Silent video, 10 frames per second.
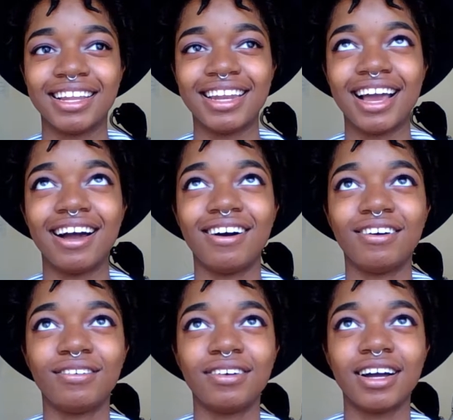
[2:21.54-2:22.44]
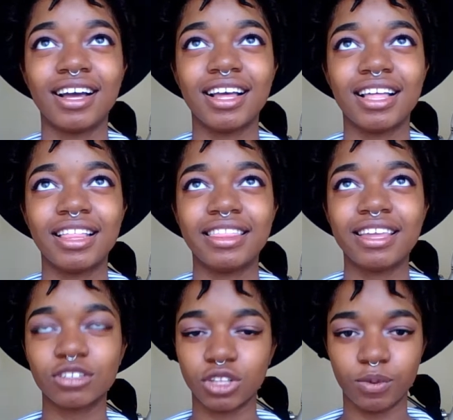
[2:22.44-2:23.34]
Now,
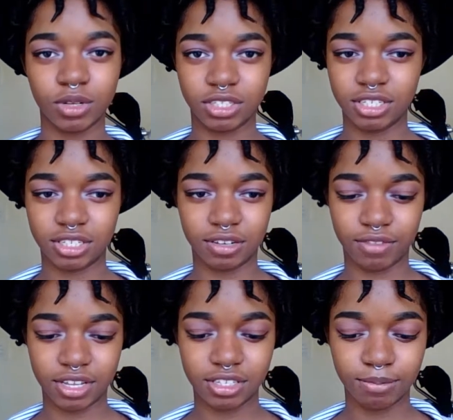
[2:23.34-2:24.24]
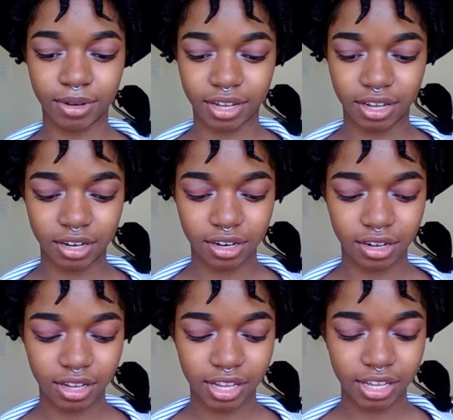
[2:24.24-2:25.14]
there's only one season of this, but
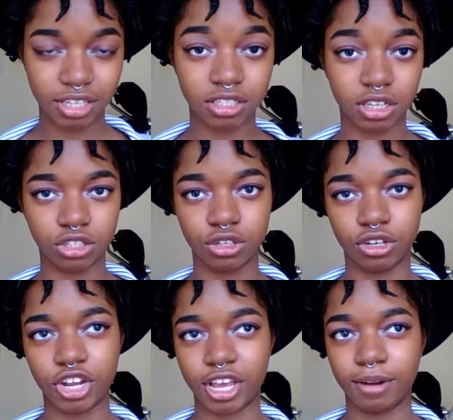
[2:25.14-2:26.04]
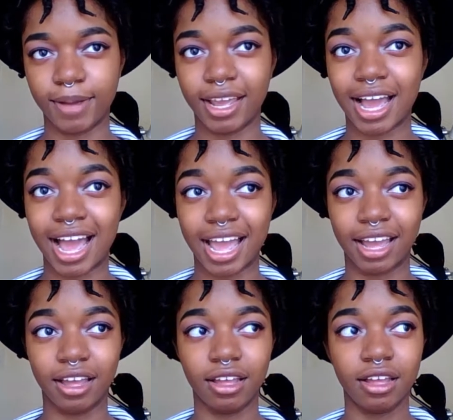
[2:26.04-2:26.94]
it is such a good anime.
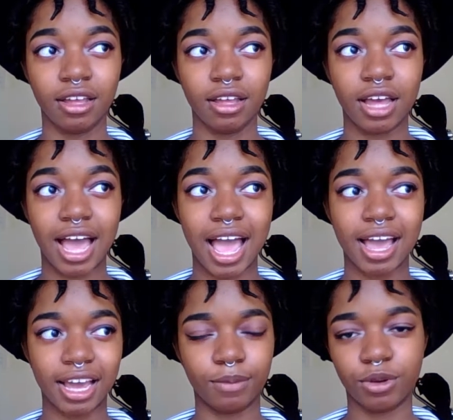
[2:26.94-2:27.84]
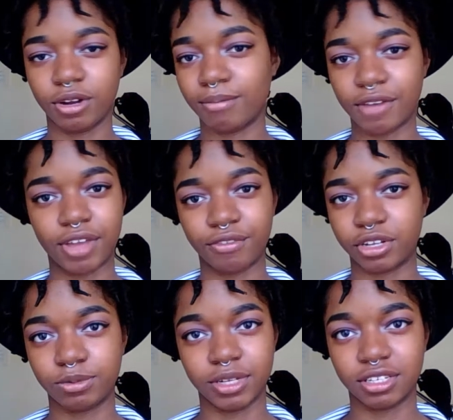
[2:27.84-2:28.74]
I had to put it in my
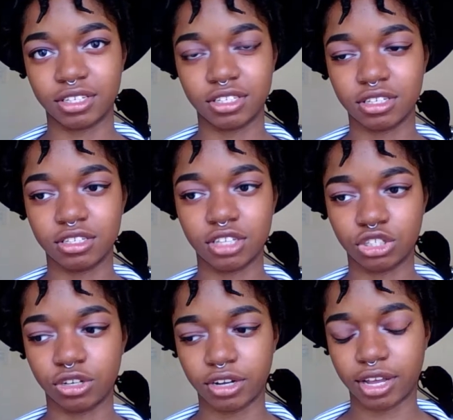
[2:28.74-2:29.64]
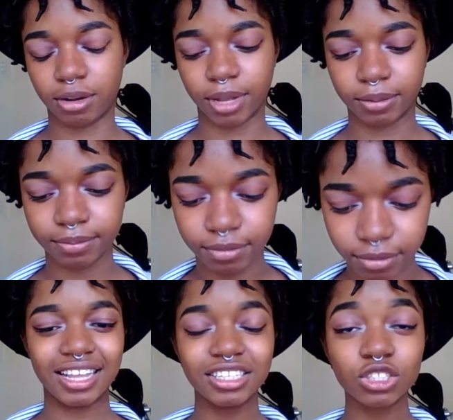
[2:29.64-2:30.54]
favorites because it's such a good anime.
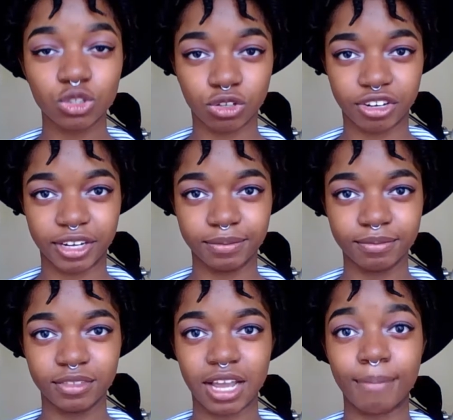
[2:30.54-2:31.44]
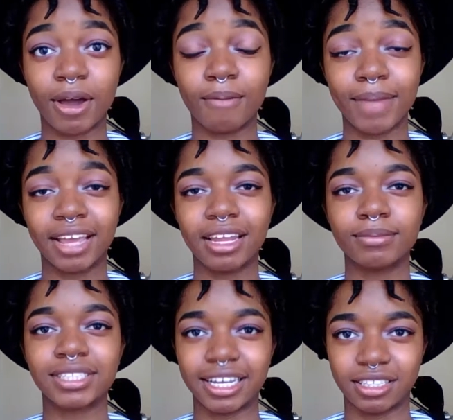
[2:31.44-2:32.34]
It's a story about a man named
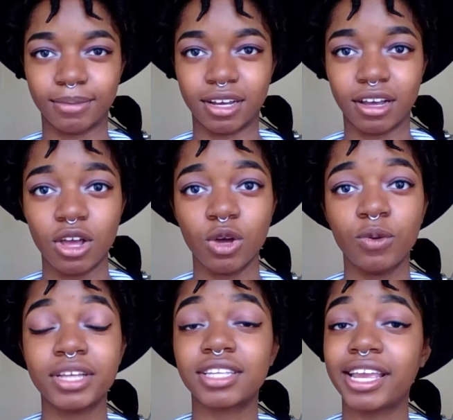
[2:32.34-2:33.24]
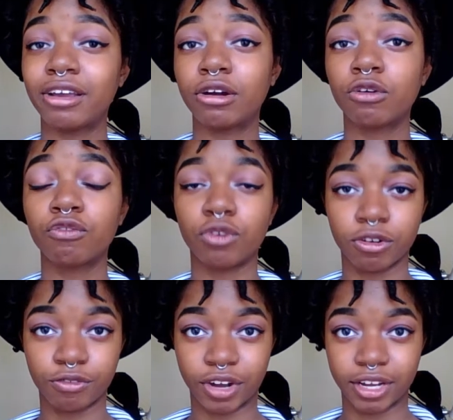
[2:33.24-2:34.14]
Saitama who is a hero for
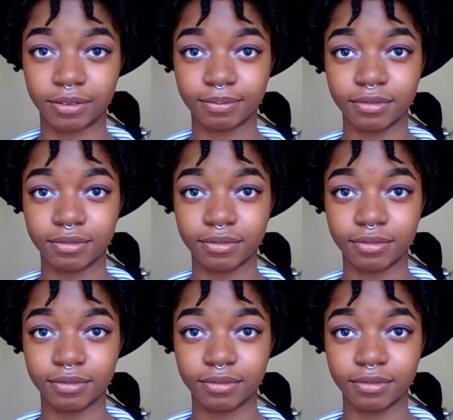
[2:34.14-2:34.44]
fun.